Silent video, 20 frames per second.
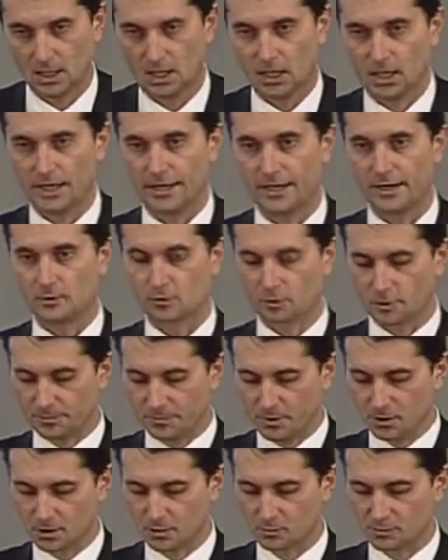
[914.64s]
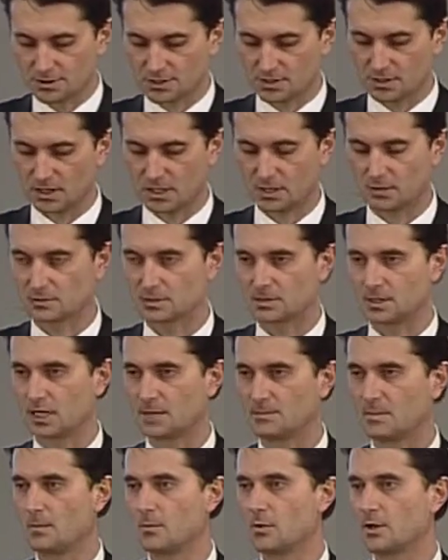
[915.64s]
There are some initiatives to do
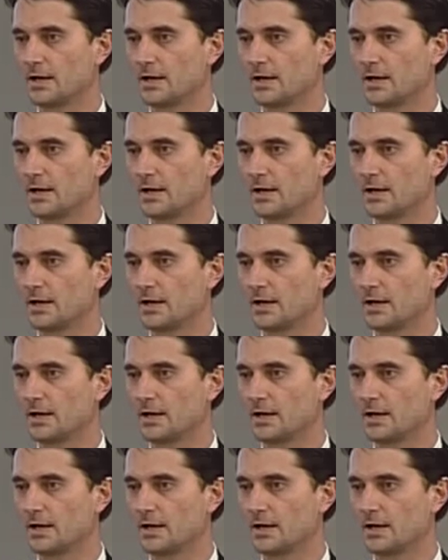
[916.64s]
that.